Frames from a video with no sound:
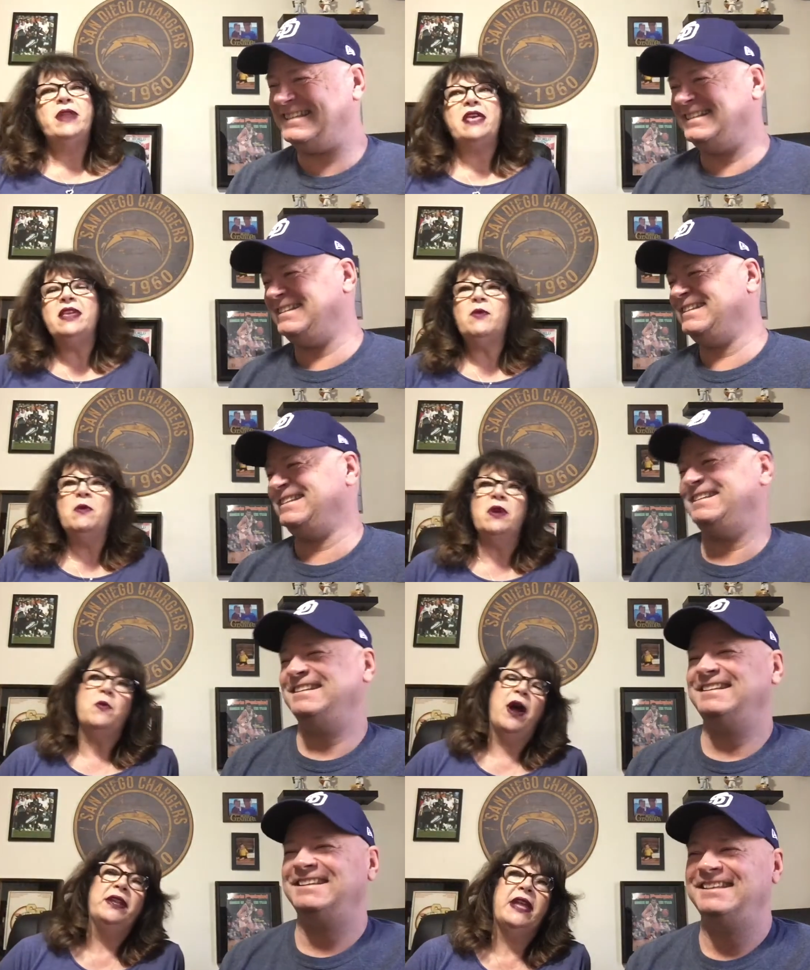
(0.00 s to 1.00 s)
Speaker 1: but I think we
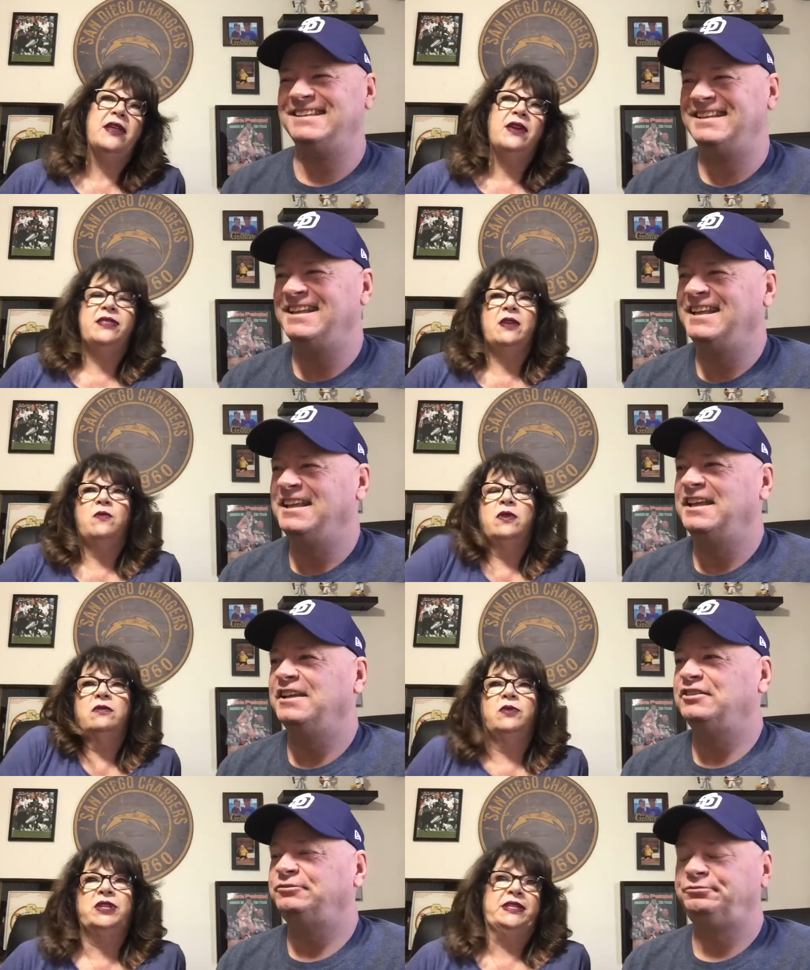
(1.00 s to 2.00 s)
work well together. I think
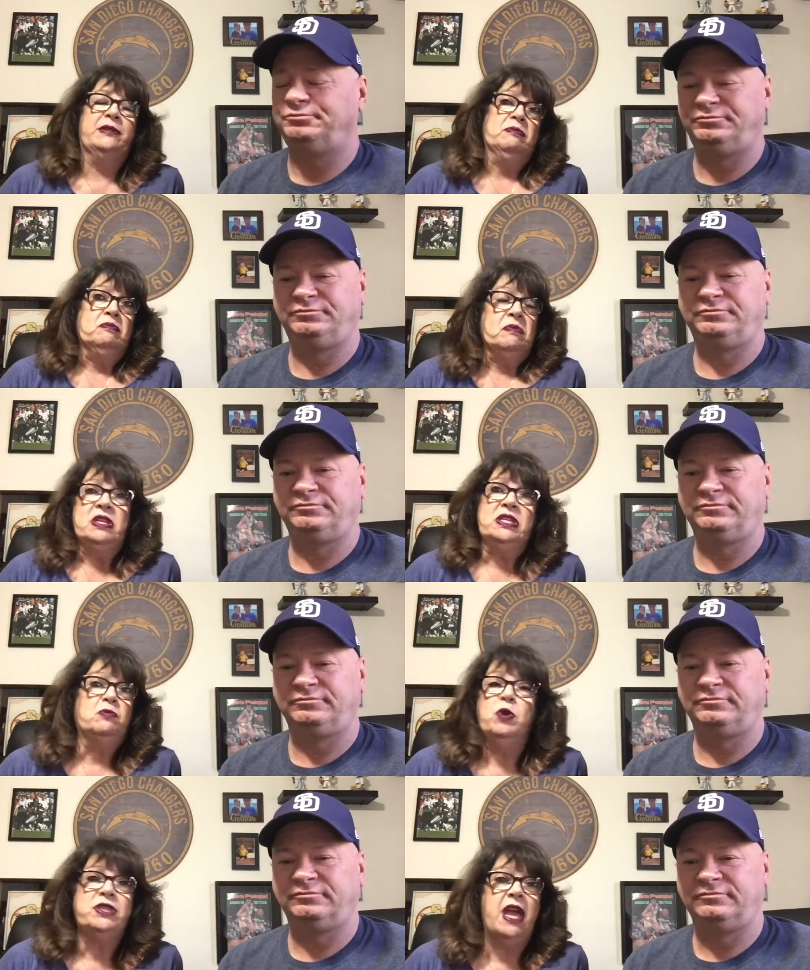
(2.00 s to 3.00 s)
we're we're just it
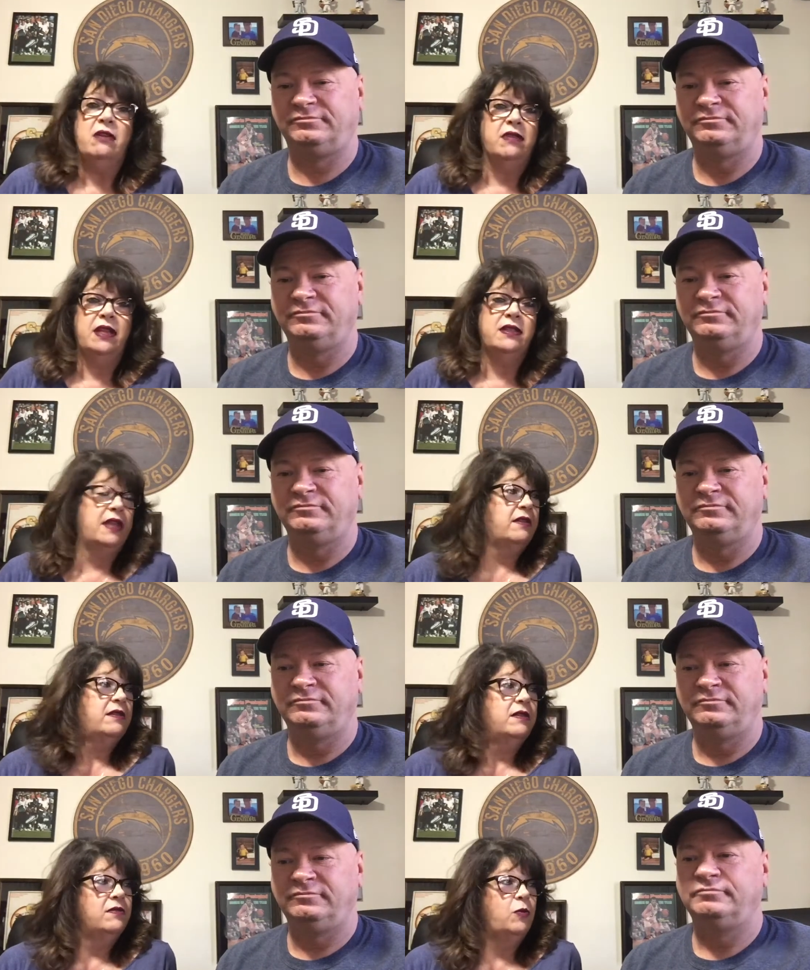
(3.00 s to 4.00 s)
just worked out. I
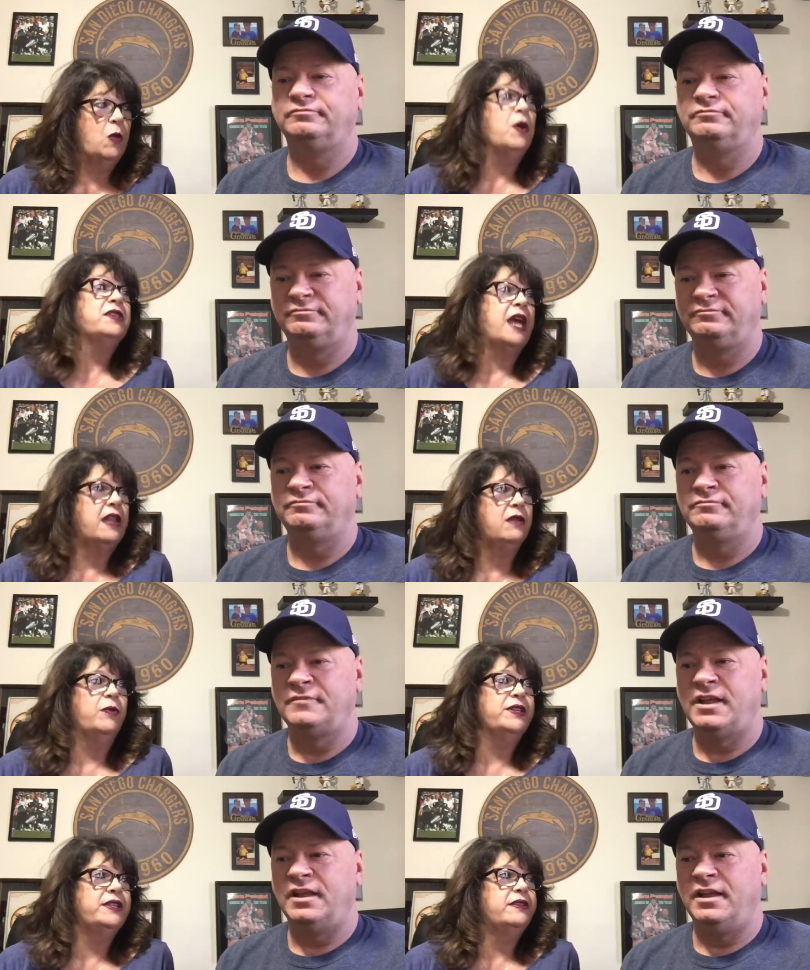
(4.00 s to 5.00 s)
think we worked at
Speaker 2: it.
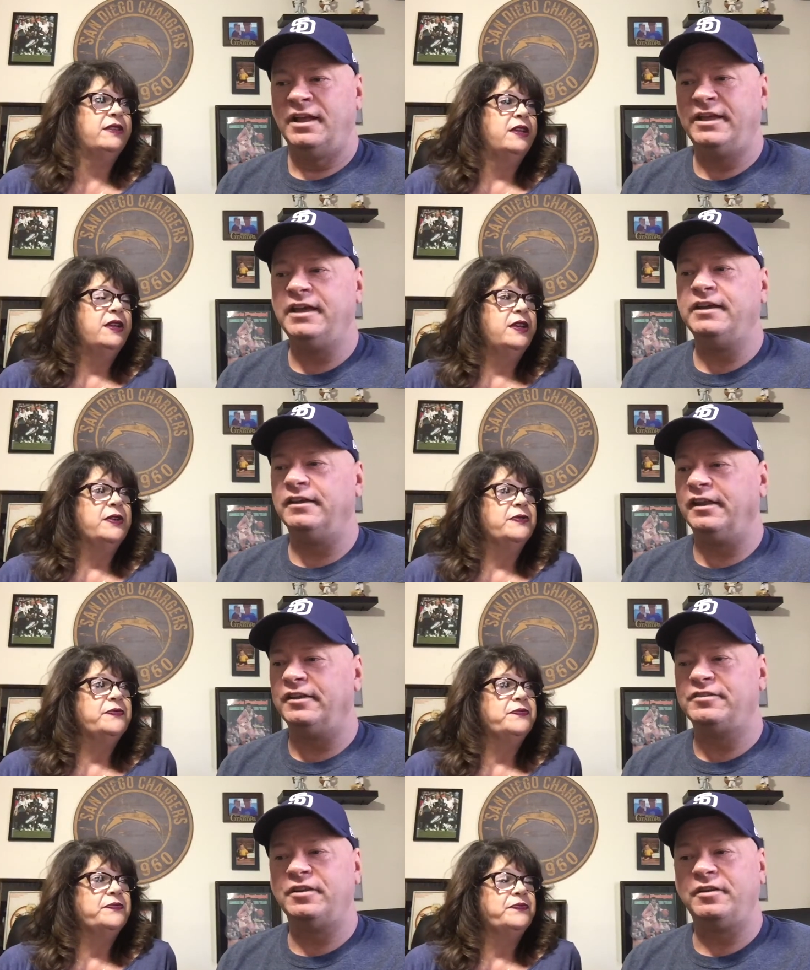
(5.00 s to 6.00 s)
It wasn't again,
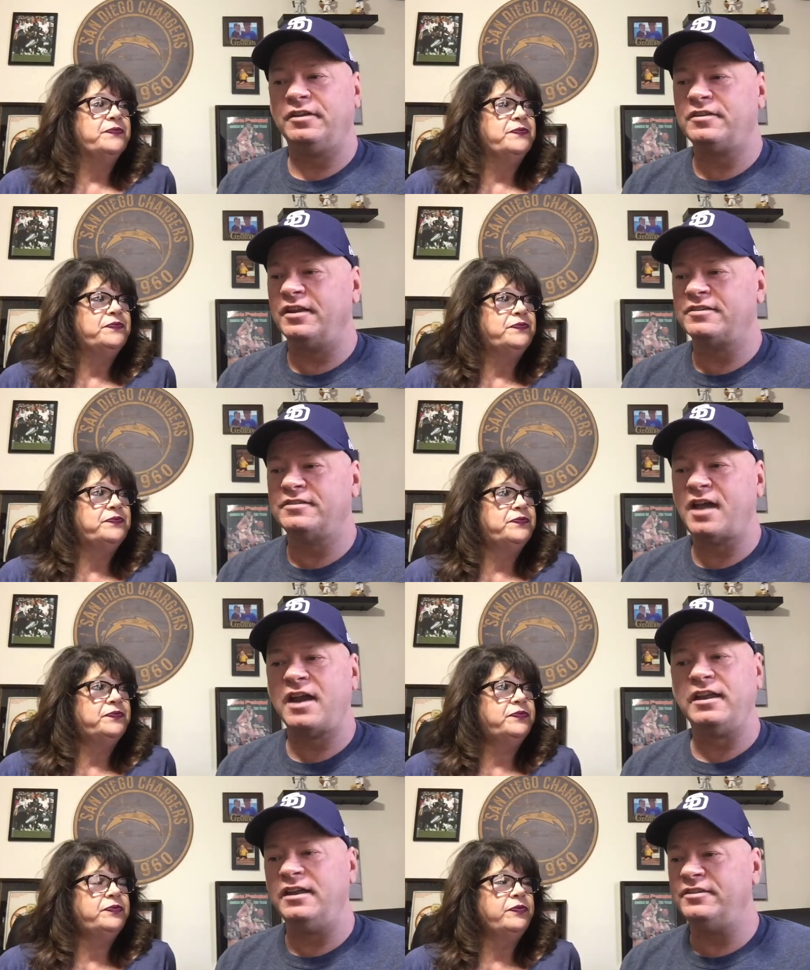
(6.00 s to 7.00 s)
like I said, it's it's
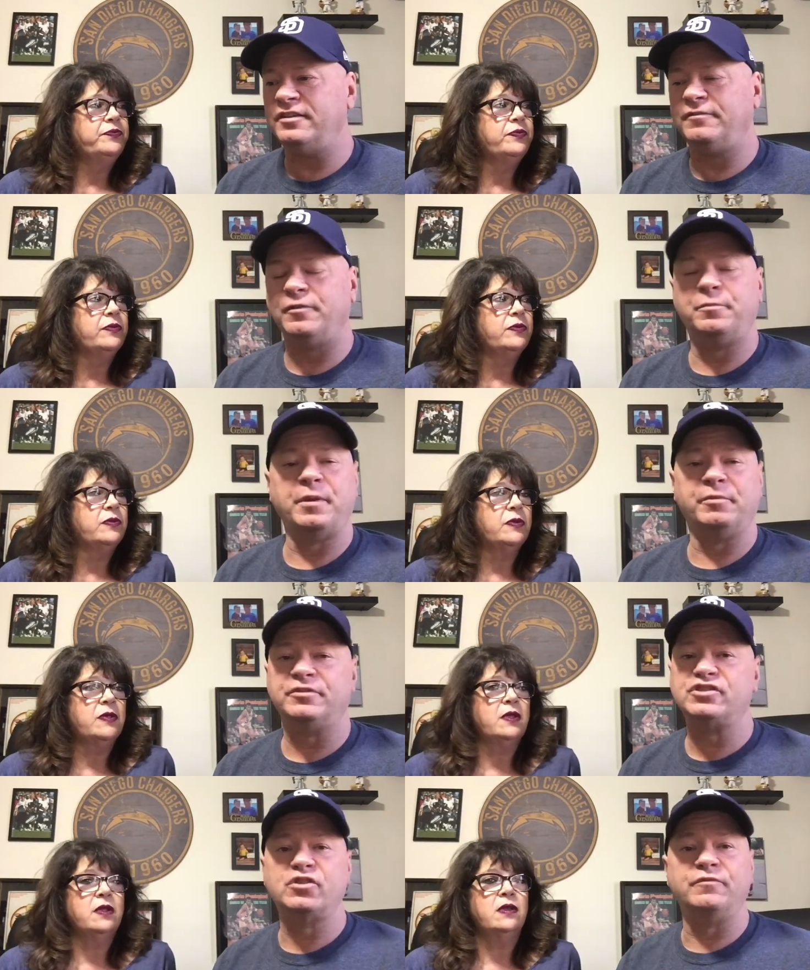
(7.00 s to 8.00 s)
not easy if you
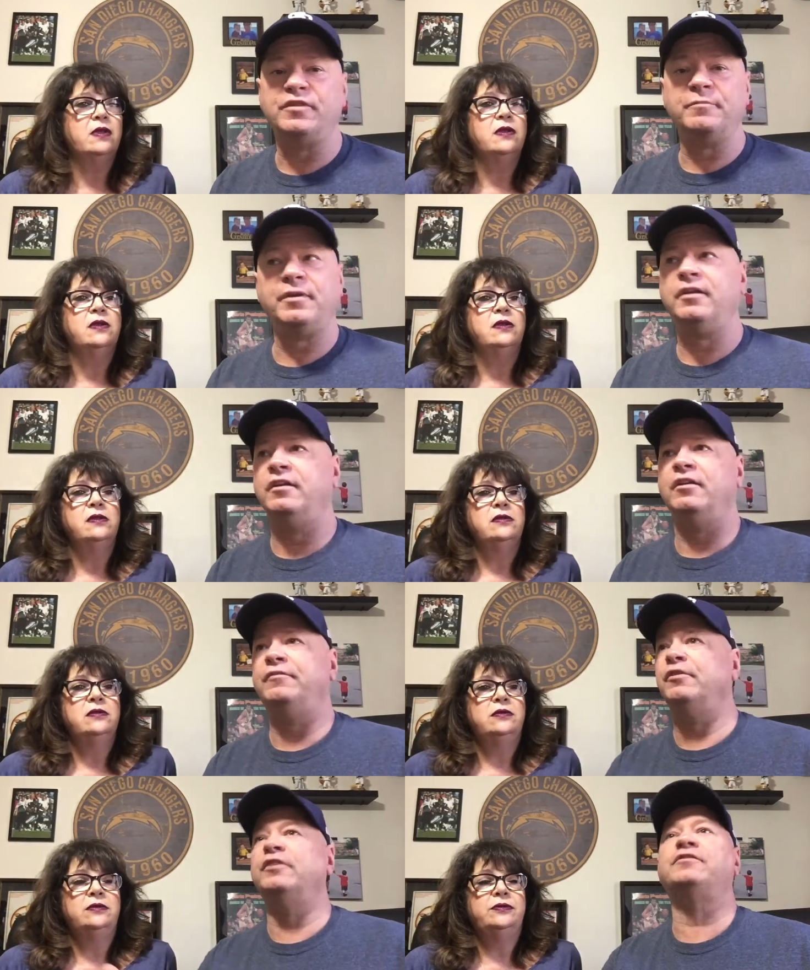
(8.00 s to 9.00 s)
people just you know
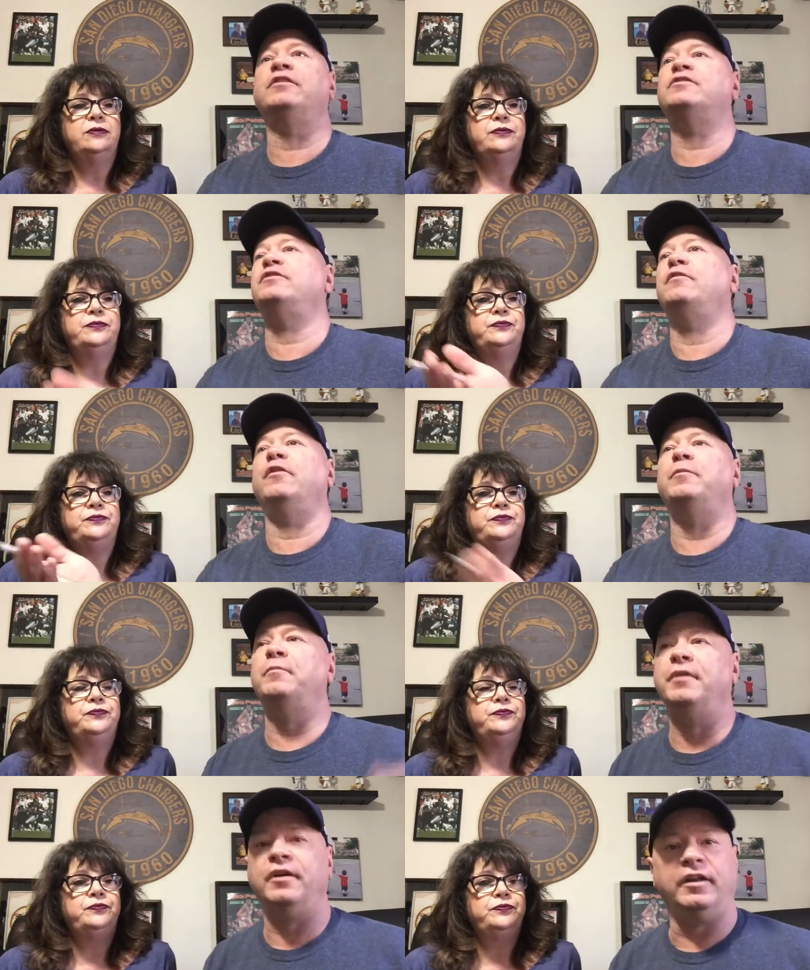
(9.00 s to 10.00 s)
if you're listening to this and you've only
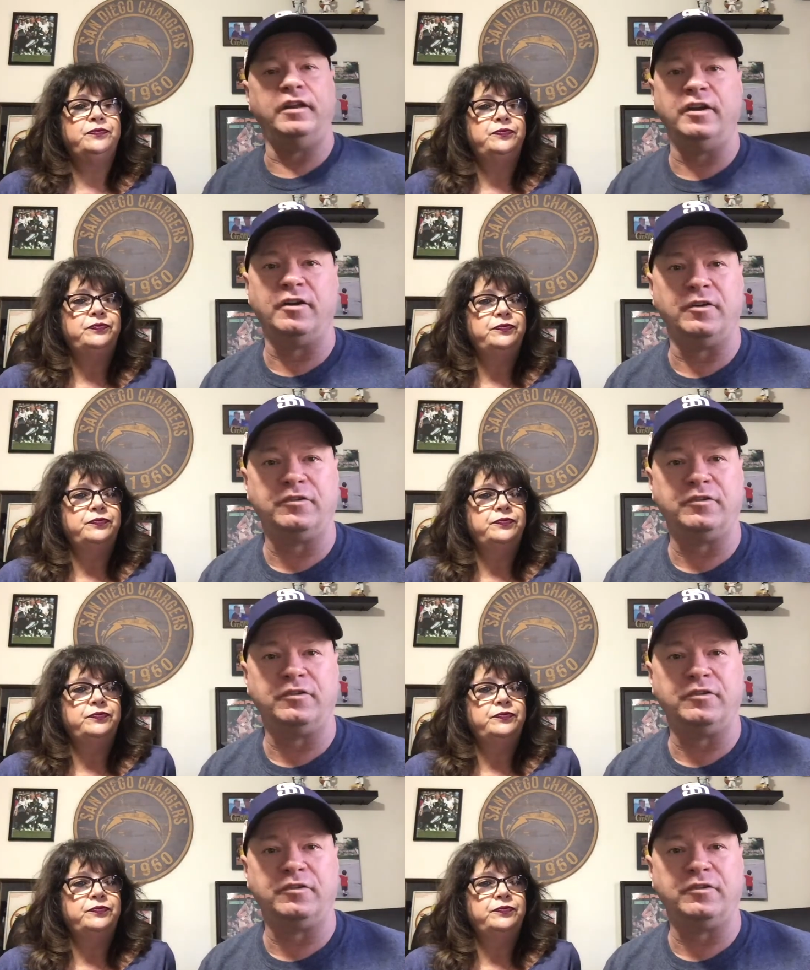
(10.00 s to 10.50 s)
been married a year or